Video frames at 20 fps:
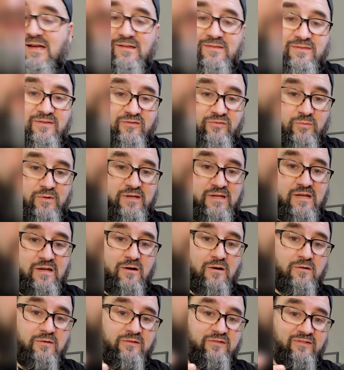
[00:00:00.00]
This one
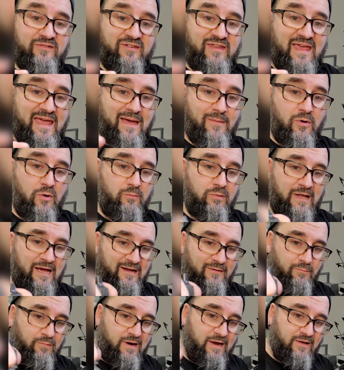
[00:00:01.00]
here, this is Camo
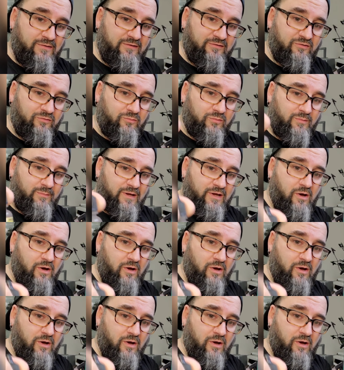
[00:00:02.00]
Black Brown. This is one of my